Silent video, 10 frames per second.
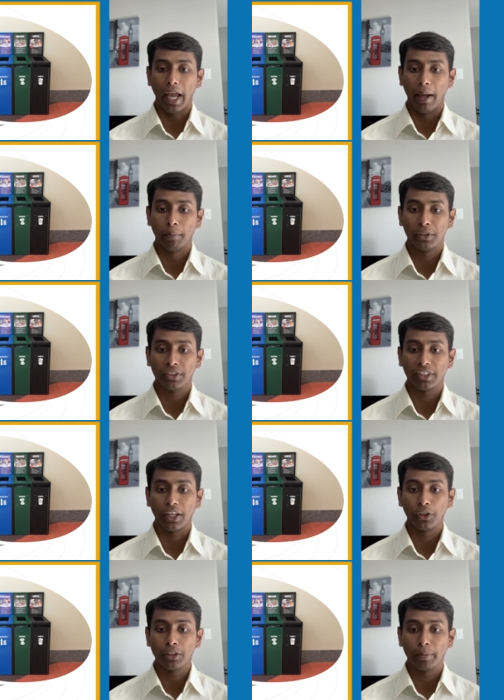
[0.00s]
empty
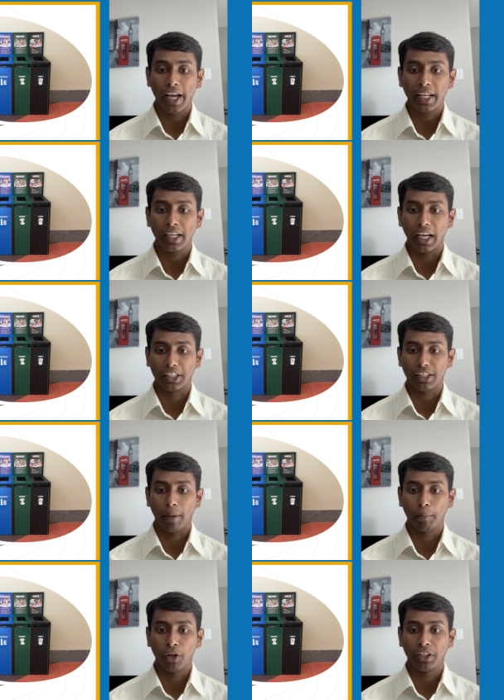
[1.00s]
sandwich bag and
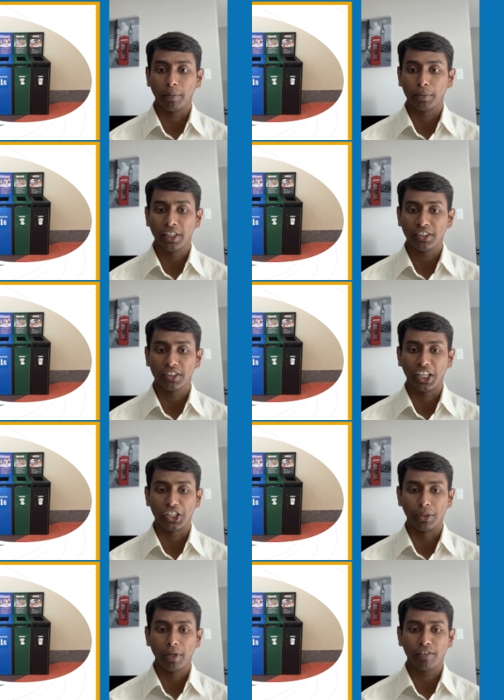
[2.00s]
crumpled napkins
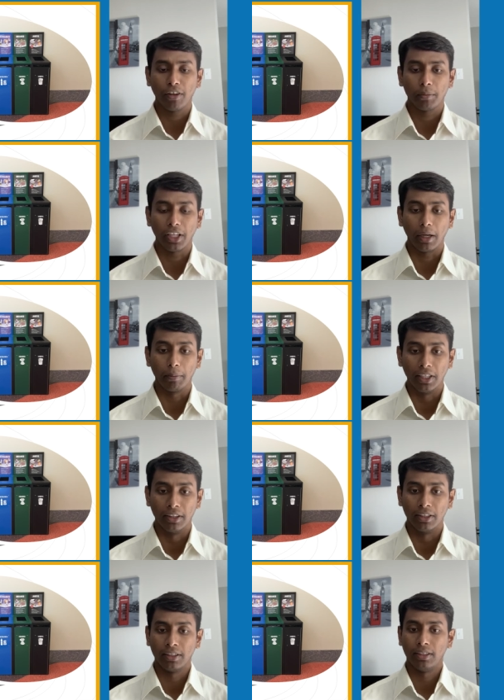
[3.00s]
that remain from their meal.